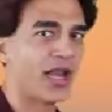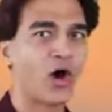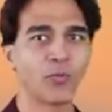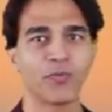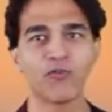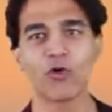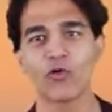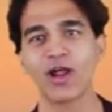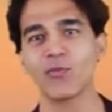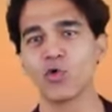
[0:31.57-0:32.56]
Now before
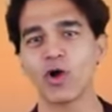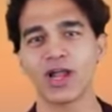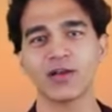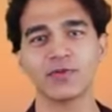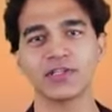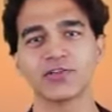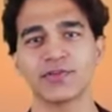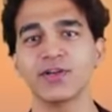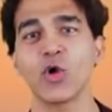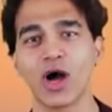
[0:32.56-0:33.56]
I move ahead with this
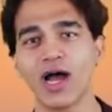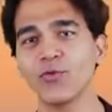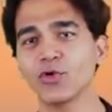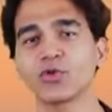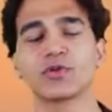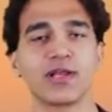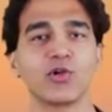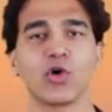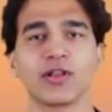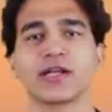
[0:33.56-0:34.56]
video, I want to tell
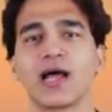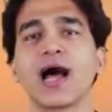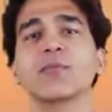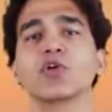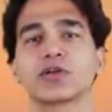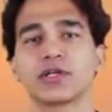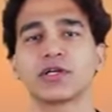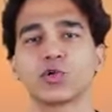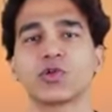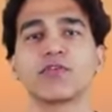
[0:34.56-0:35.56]
you all that I'm not here
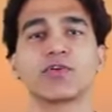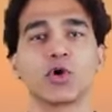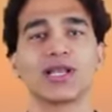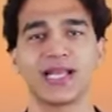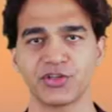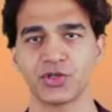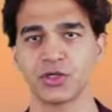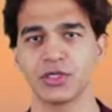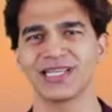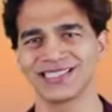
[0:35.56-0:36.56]
to give you a lecture.